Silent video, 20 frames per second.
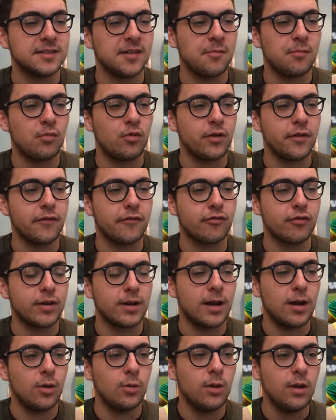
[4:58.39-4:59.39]

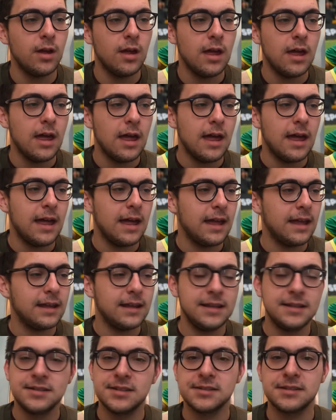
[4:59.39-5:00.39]
7.30.
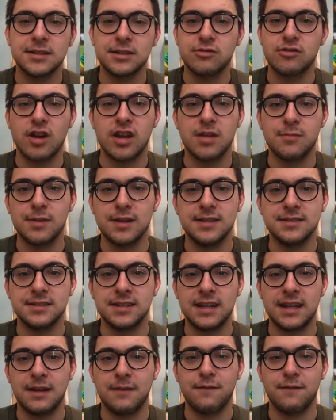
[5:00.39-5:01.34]
he's just incredible, isn't he?